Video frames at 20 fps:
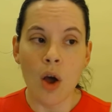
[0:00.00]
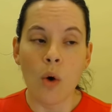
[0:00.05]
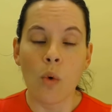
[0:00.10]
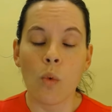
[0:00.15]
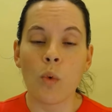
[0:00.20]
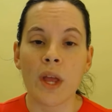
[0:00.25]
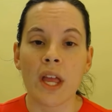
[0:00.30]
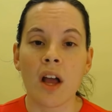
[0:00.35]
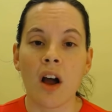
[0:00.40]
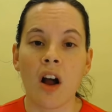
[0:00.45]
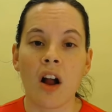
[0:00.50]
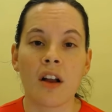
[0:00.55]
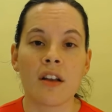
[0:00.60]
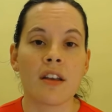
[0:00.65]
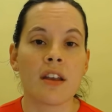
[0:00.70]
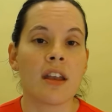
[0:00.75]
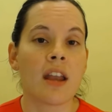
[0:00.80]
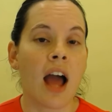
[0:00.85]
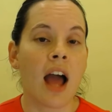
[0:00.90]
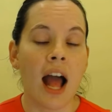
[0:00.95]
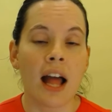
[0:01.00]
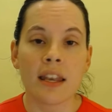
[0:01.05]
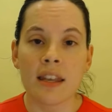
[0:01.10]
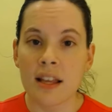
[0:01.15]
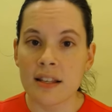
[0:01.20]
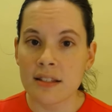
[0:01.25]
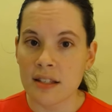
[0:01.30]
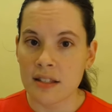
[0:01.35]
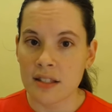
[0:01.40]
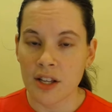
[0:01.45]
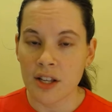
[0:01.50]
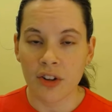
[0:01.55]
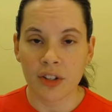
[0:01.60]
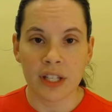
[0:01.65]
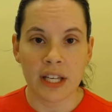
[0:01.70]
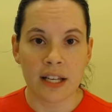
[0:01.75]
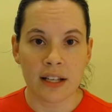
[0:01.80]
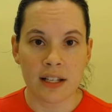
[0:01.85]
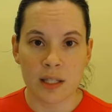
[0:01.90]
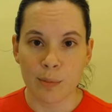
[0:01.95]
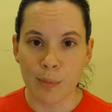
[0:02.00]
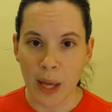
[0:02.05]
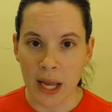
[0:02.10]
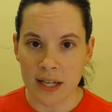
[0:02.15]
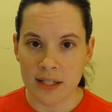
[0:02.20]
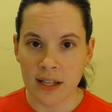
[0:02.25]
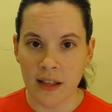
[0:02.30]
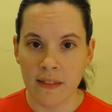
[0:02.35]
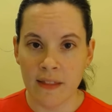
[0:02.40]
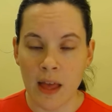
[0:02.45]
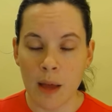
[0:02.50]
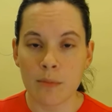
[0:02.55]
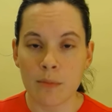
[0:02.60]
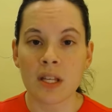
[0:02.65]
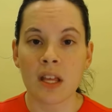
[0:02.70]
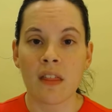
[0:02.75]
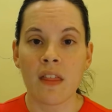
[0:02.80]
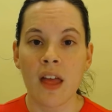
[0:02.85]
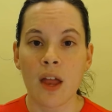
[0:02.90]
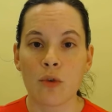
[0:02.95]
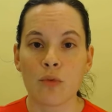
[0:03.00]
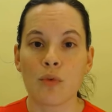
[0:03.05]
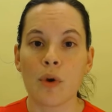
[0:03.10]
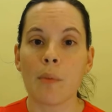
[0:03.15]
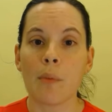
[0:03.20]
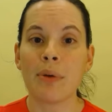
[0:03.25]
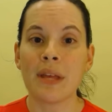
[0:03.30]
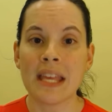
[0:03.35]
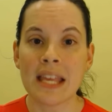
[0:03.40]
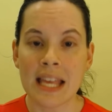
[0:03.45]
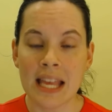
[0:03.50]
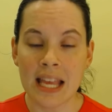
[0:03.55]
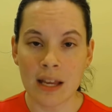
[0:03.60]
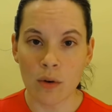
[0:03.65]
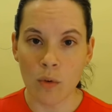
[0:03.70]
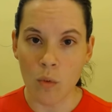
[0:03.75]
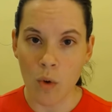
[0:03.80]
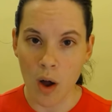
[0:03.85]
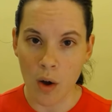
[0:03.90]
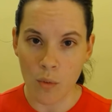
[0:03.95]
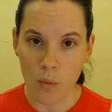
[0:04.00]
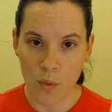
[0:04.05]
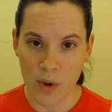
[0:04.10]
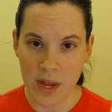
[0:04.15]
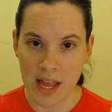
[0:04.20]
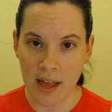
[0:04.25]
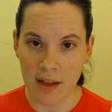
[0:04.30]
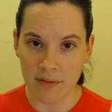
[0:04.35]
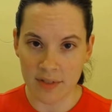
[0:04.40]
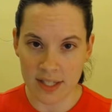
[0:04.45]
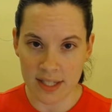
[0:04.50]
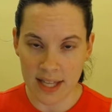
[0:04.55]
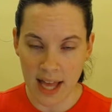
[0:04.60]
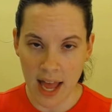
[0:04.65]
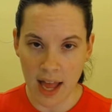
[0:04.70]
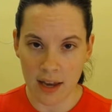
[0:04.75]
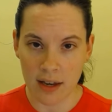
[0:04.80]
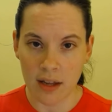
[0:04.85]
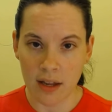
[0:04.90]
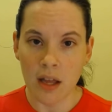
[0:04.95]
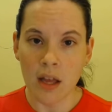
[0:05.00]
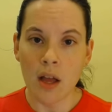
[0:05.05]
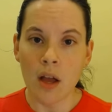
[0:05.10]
we are not necessarily expecting them to then repeat what we have said.